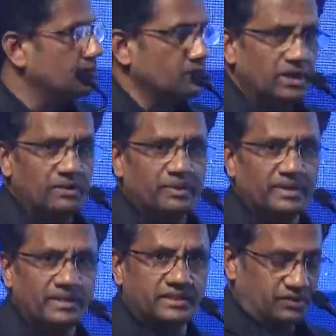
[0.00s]
you can
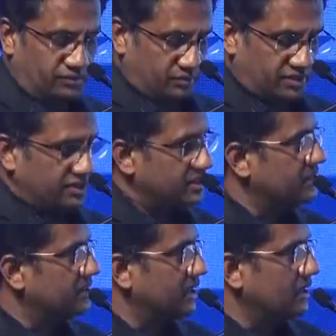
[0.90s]
predict it from the CT
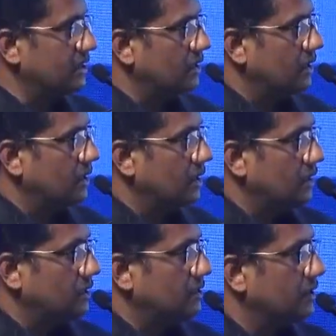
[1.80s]
scan,
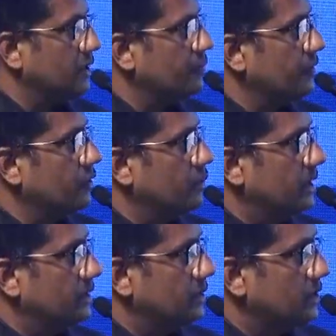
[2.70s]
and you can